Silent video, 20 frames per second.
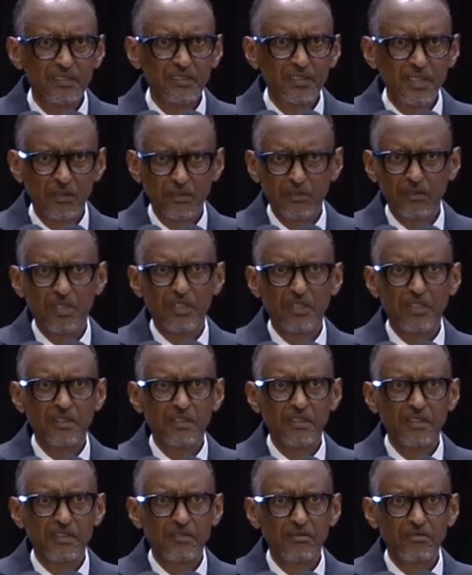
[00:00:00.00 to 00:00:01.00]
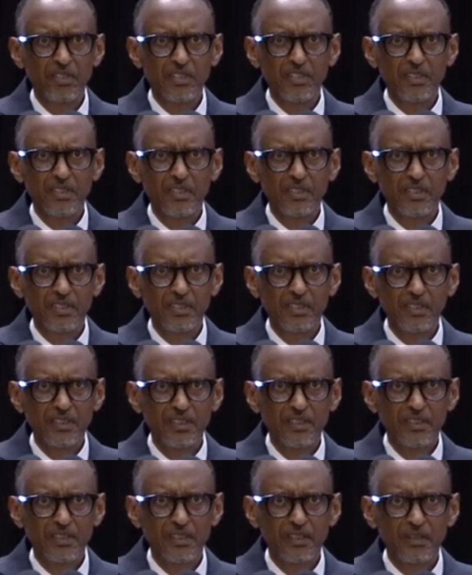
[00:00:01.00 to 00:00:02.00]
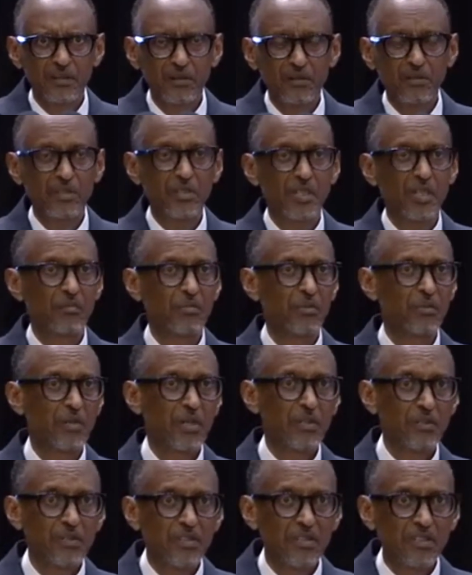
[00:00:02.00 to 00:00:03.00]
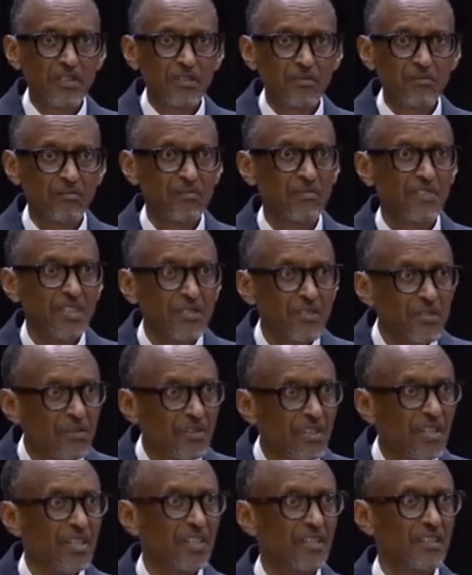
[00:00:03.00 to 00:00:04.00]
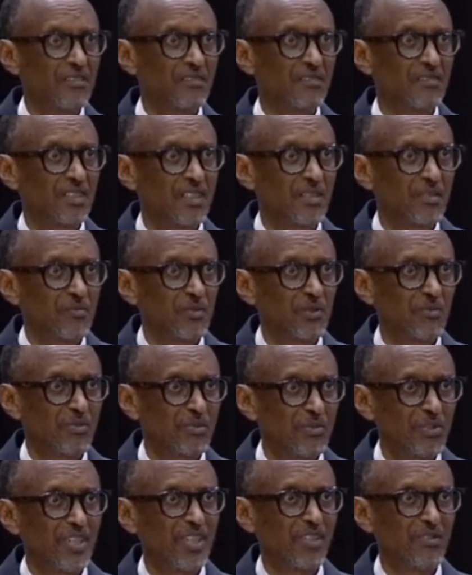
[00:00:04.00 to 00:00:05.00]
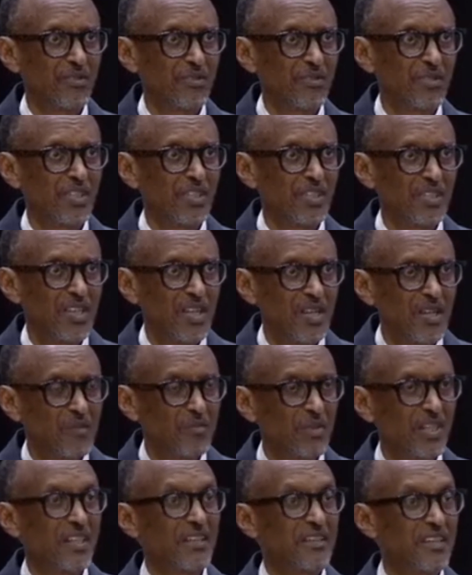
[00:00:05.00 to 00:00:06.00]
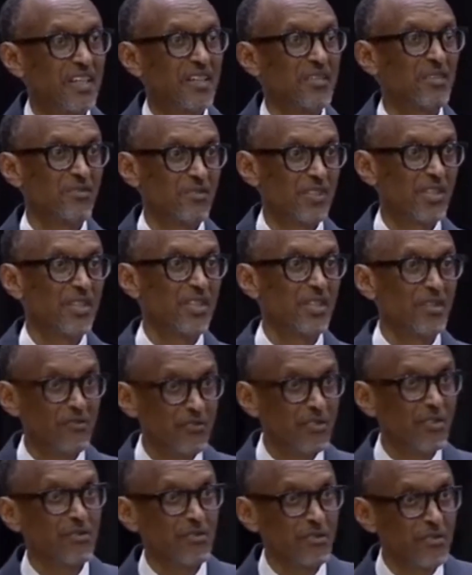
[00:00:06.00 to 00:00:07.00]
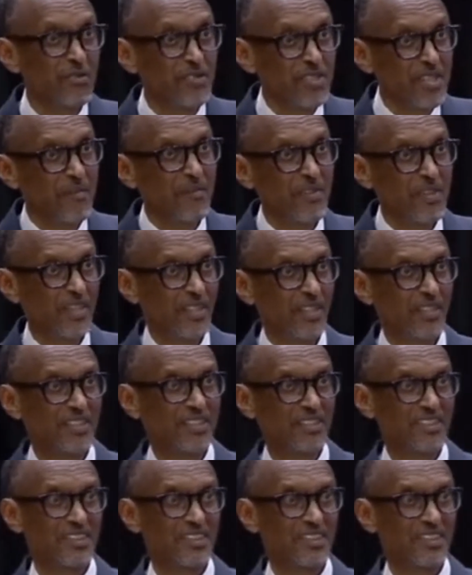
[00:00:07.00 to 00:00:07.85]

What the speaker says: They look at it differently. They're not happy about it. That's okay. People will have, but at the end of the day, you've got to do something.